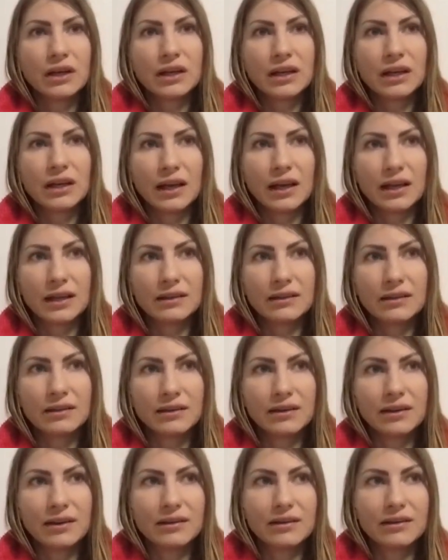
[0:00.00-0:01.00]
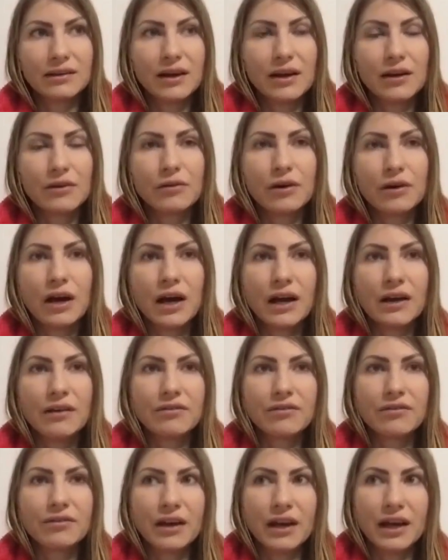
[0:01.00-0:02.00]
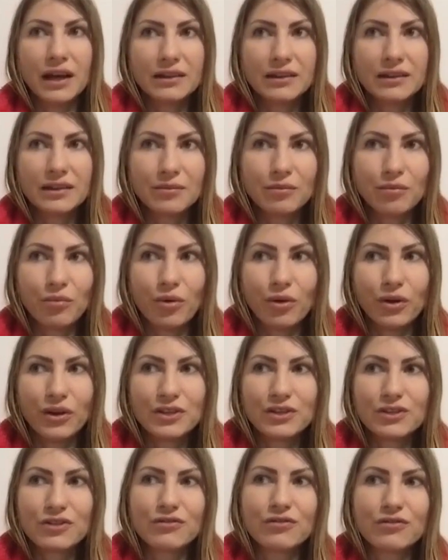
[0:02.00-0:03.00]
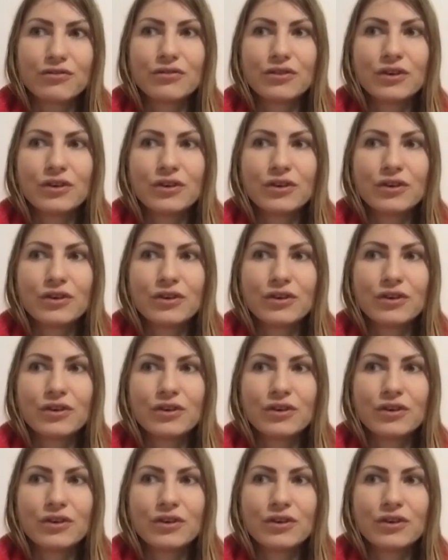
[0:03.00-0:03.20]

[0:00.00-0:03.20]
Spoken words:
can arrive at the point of